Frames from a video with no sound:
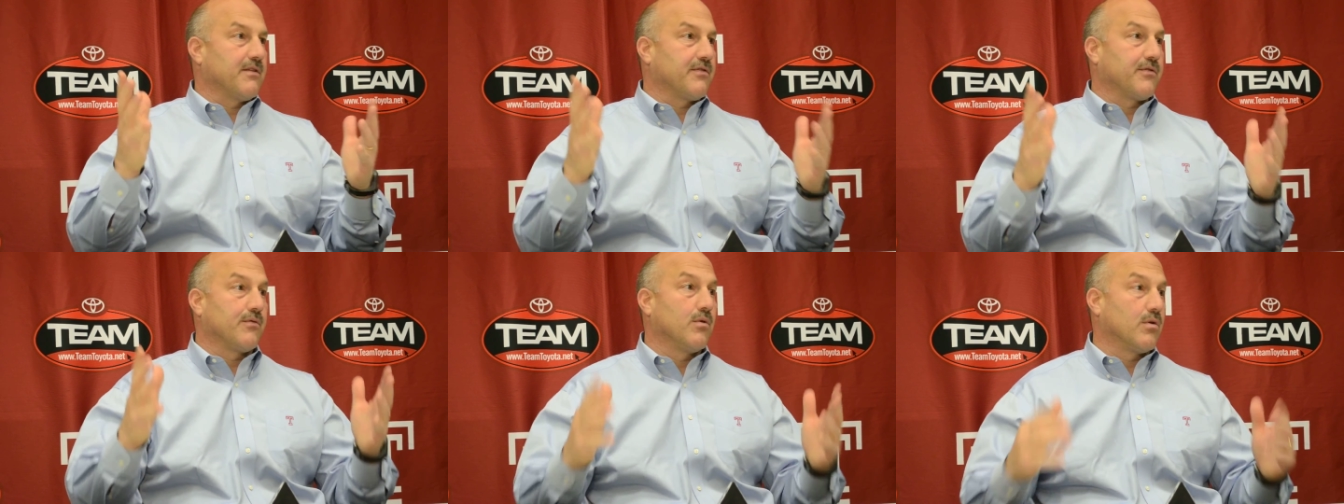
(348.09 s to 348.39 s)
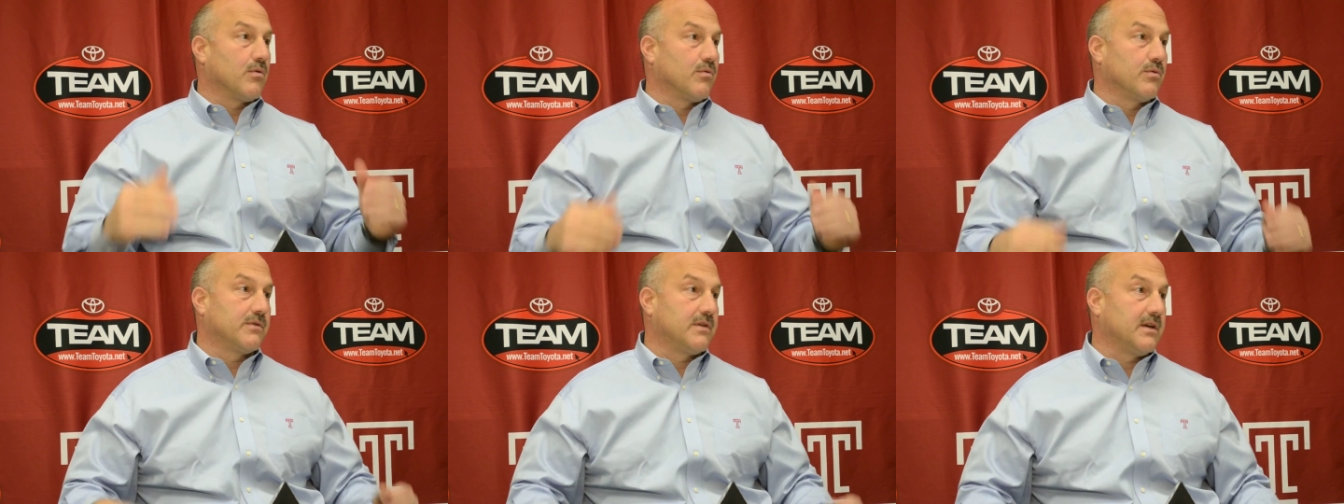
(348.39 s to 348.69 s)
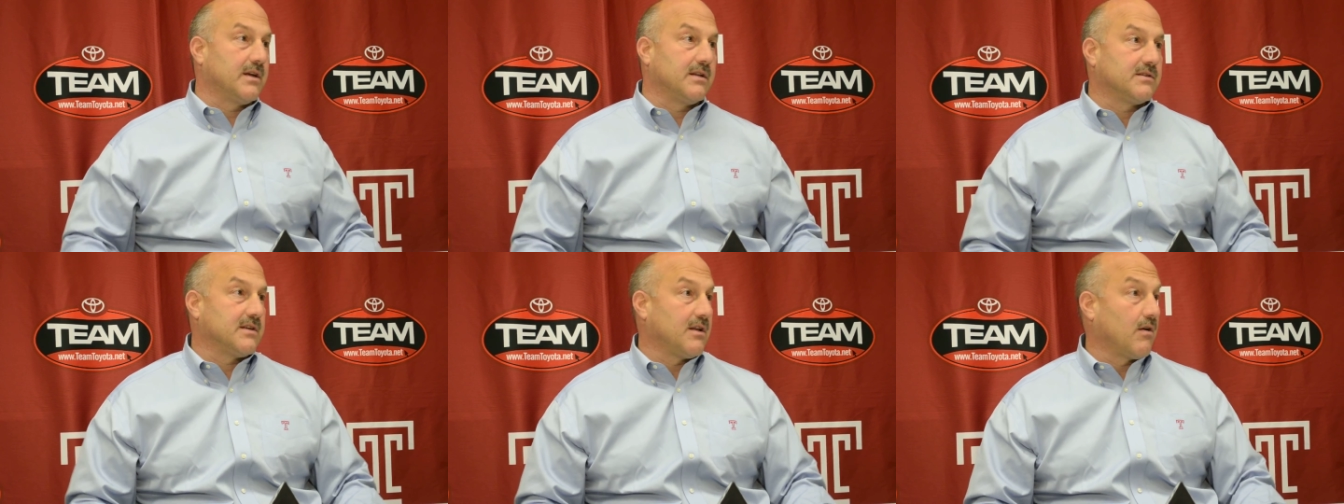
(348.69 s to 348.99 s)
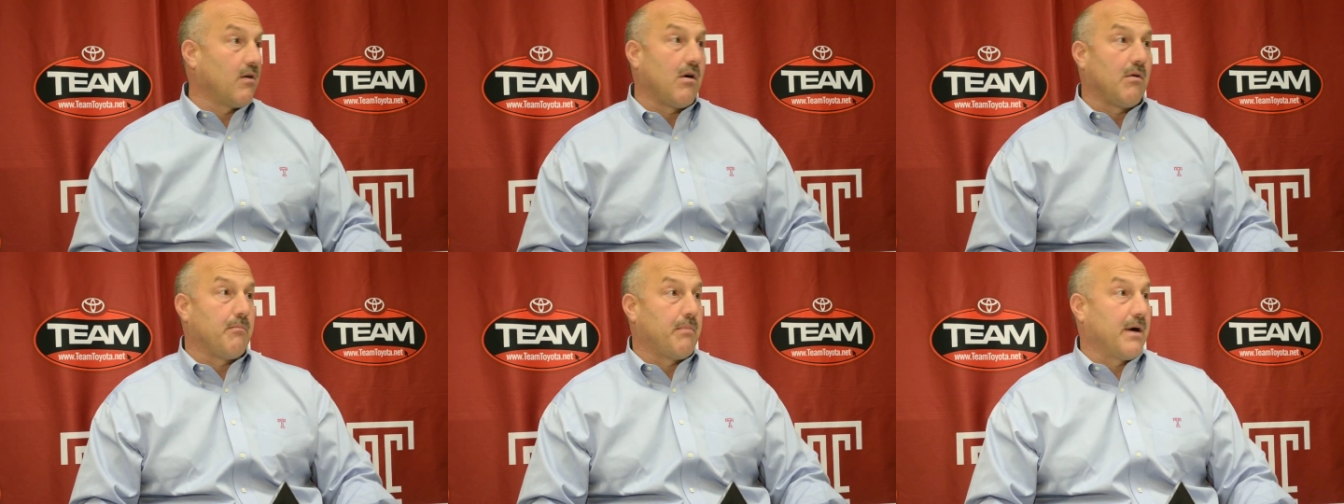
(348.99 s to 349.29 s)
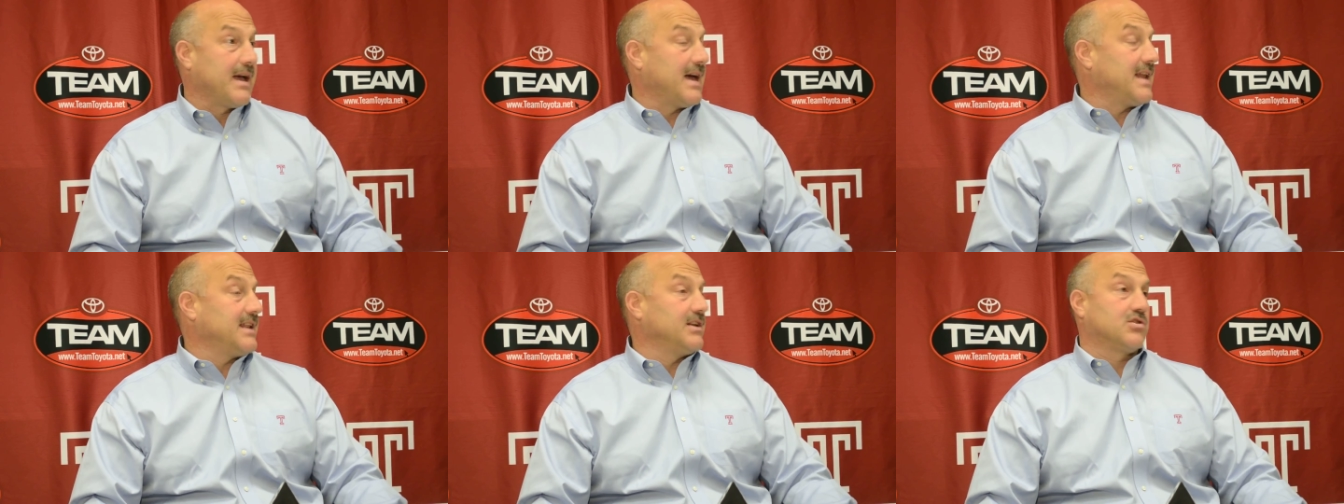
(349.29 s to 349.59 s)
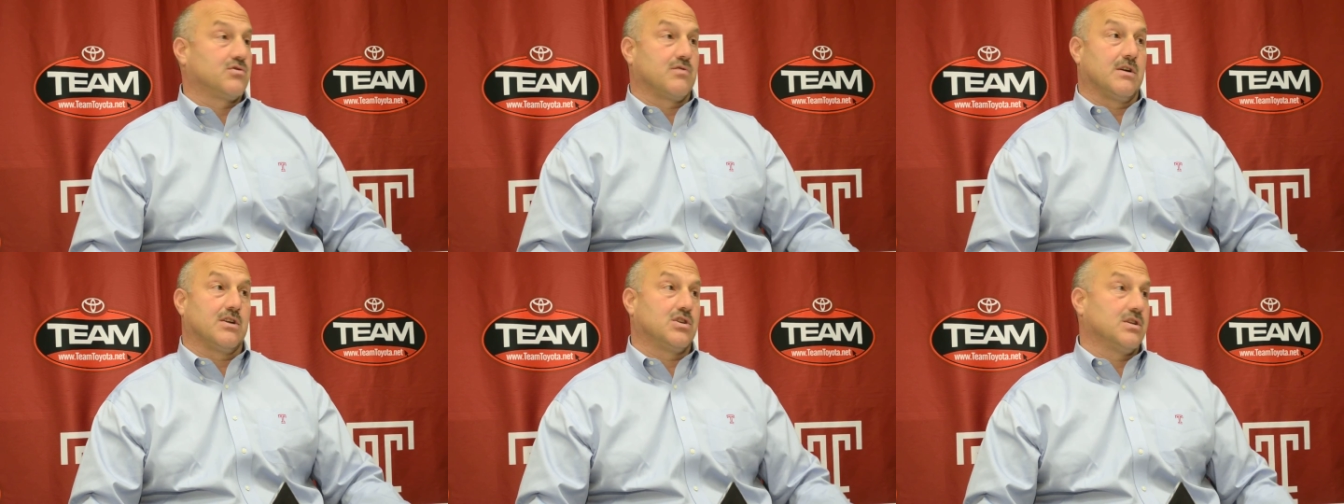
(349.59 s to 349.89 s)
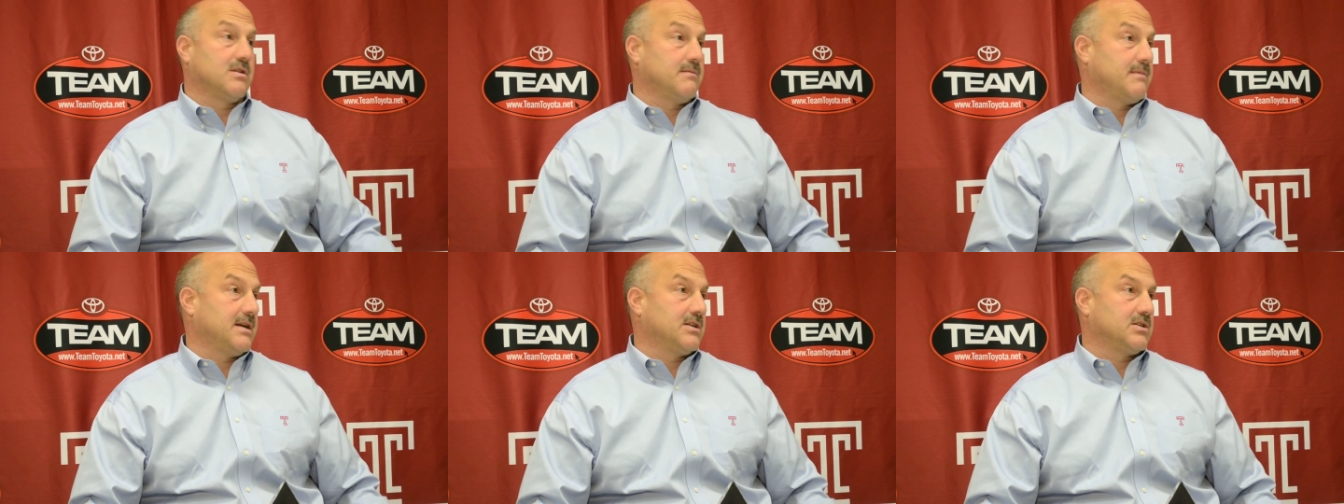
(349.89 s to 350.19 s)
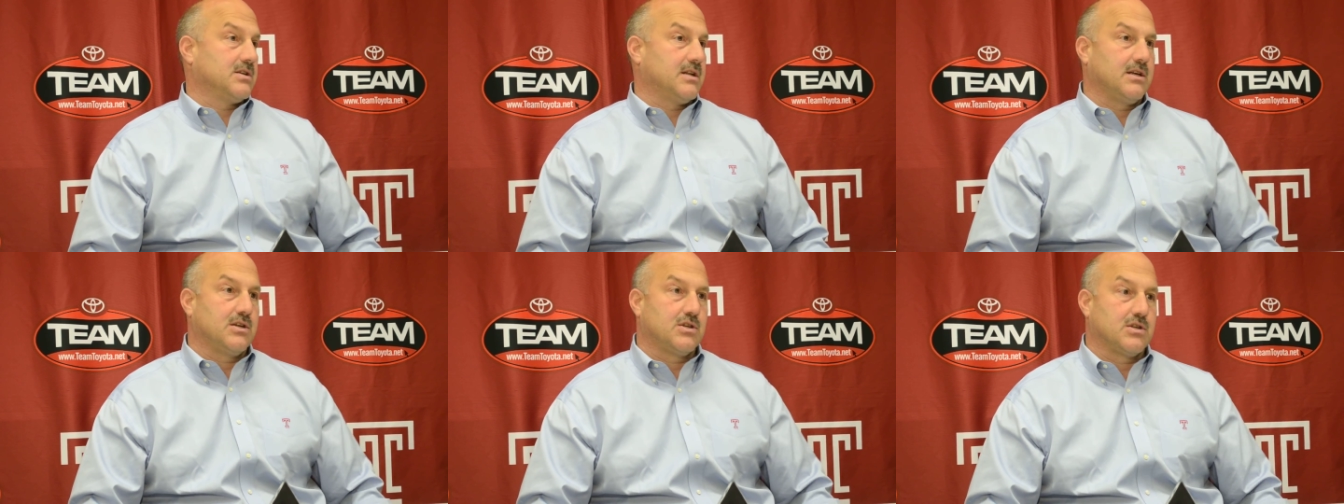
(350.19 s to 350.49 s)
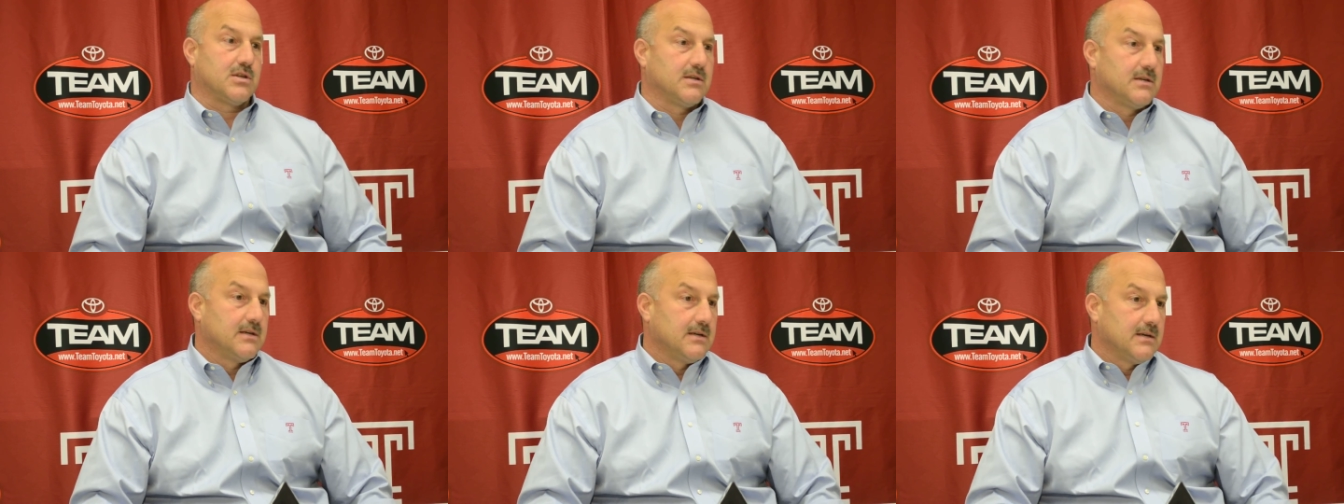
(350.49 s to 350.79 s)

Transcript: through it routines at all, by any stretch of the imagination.